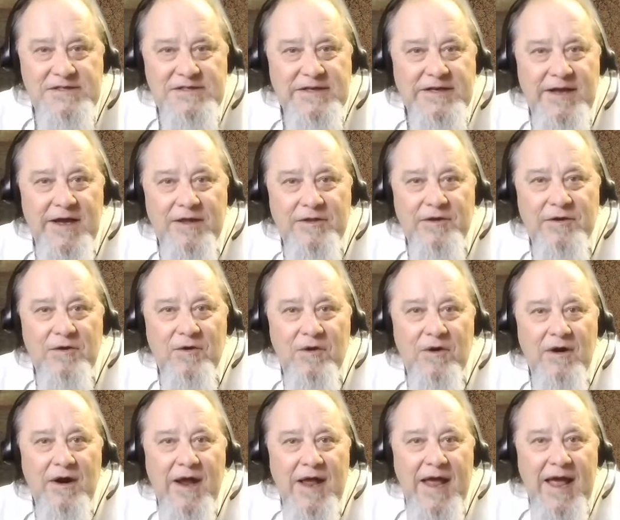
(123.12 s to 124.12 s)
together
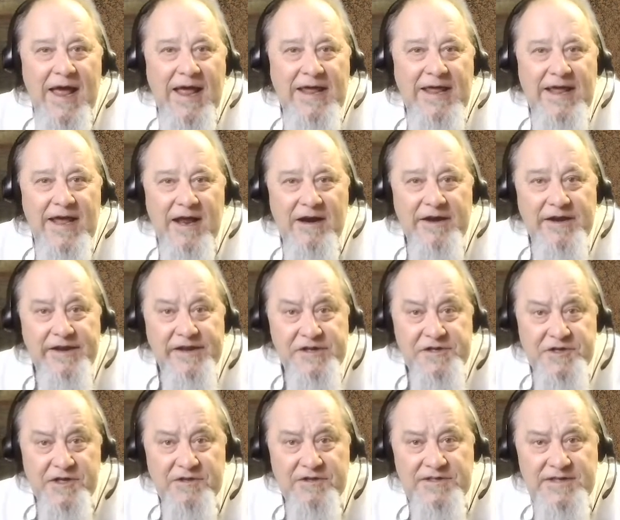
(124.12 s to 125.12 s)
or hanging out at
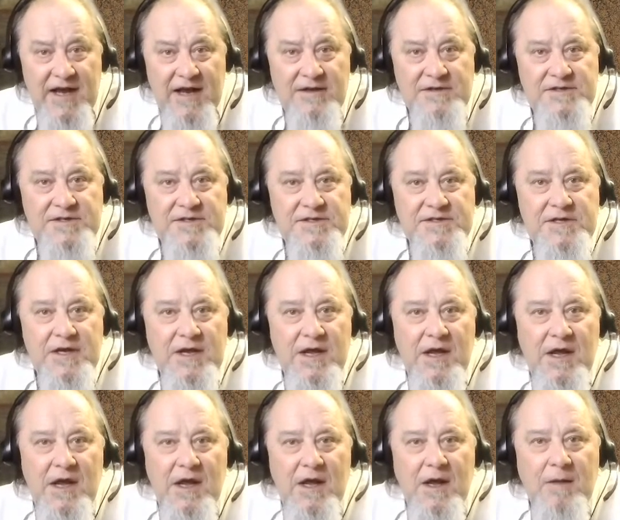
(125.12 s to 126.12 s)
each other's houses,
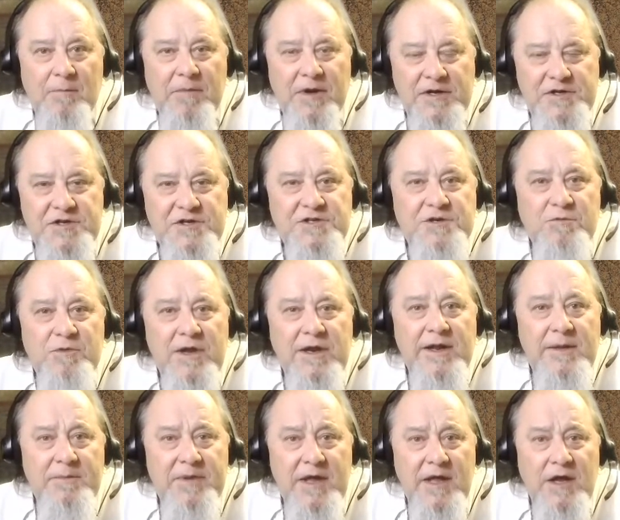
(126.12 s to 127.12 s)
but just really
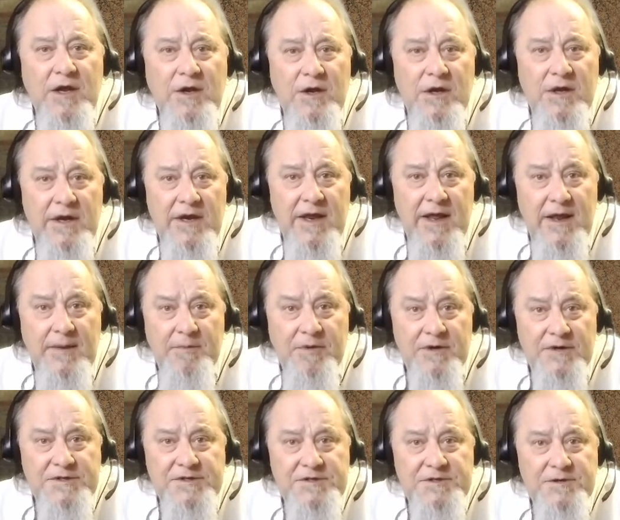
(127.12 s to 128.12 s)
being good
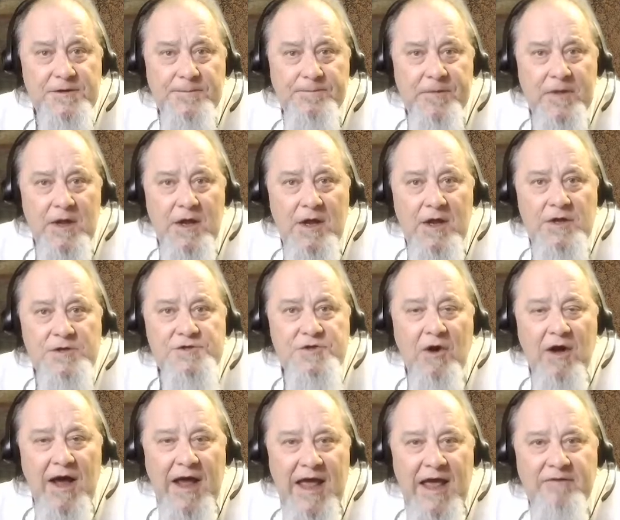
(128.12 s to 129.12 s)
neighbors. So
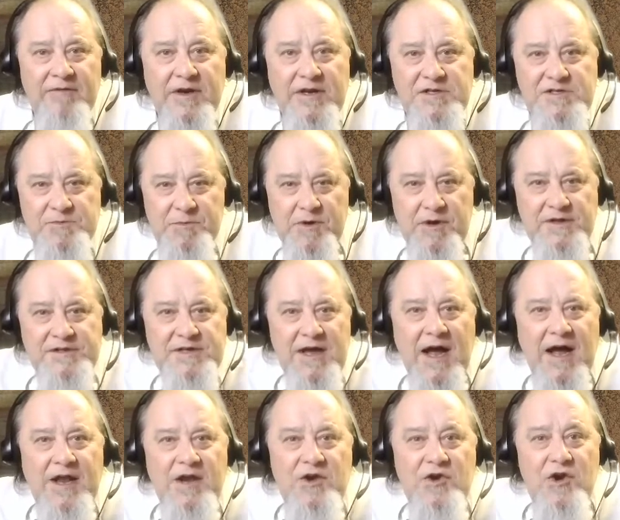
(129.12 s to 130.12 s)
I have an experience.
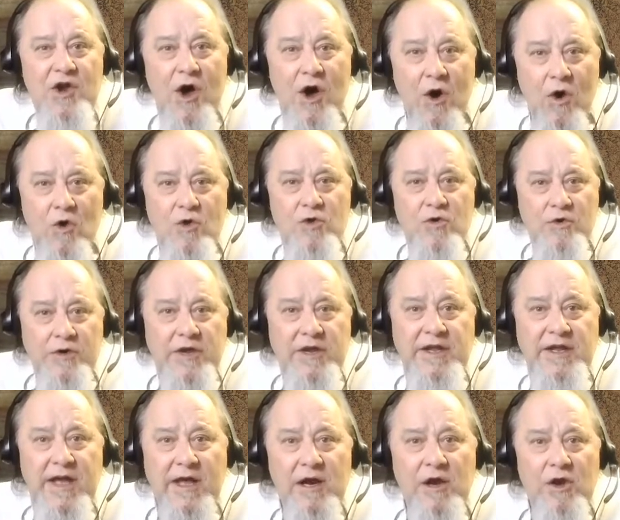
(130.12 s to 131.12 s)
I know you can
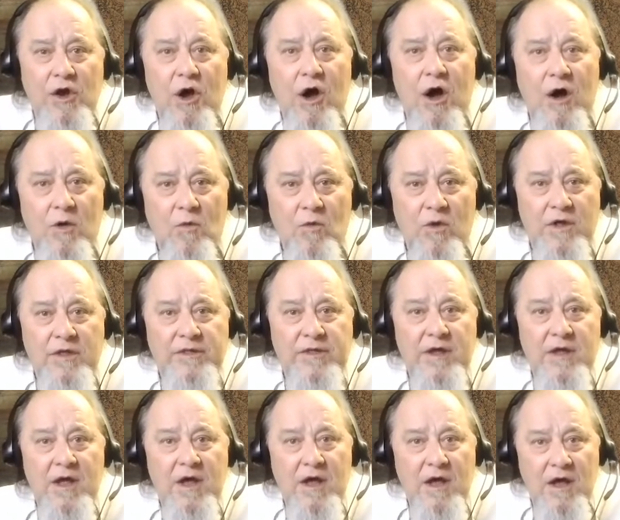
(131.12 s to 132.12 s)
get along with
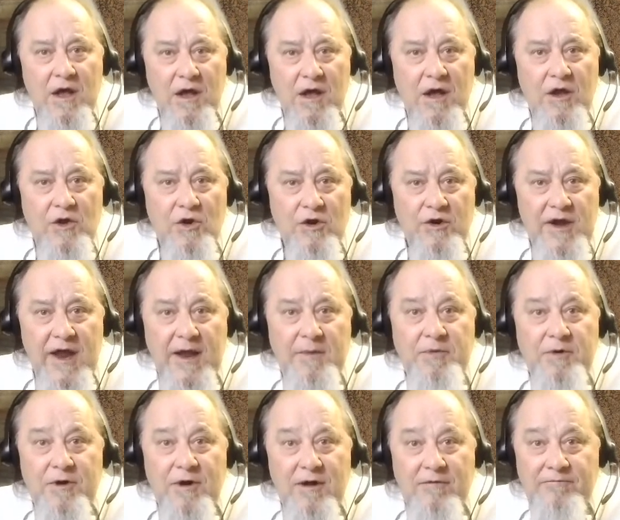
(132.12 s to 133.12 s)
your
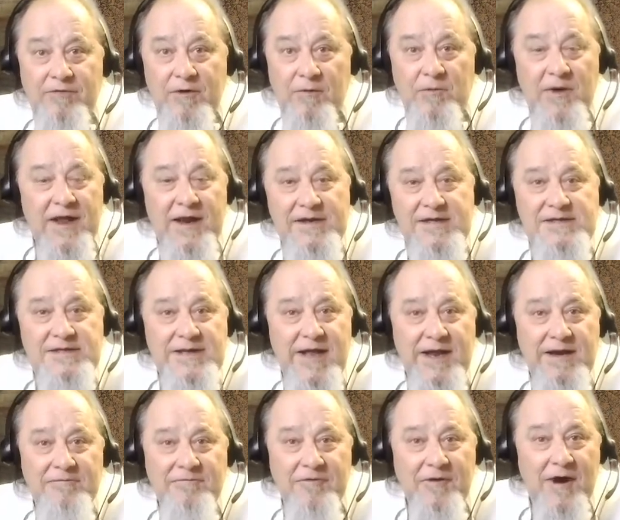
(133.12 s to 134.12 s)
neighbor of the red
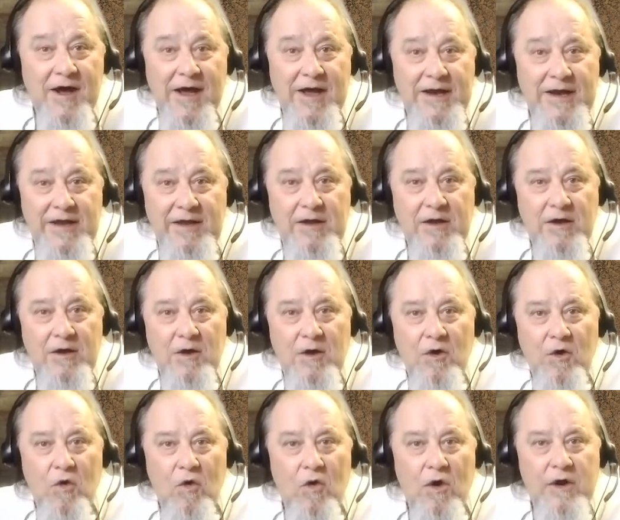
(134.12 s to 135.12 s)
state variety
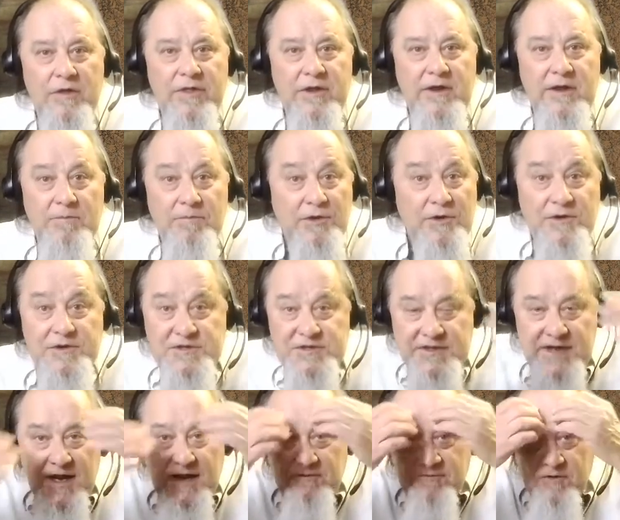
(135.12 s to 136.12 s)
or the blue
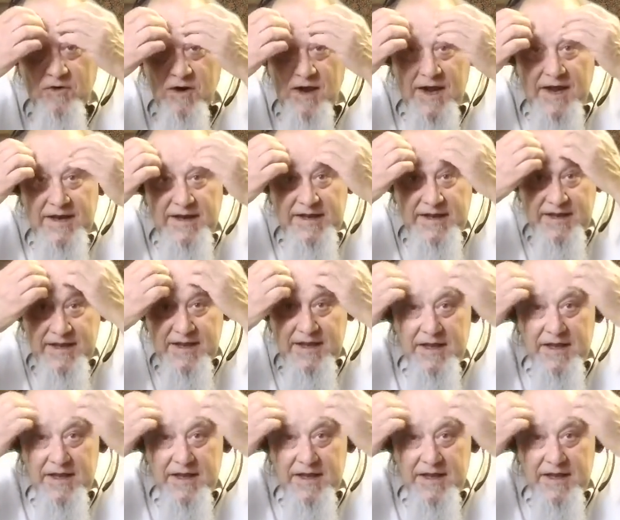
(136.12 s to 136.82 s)
state variety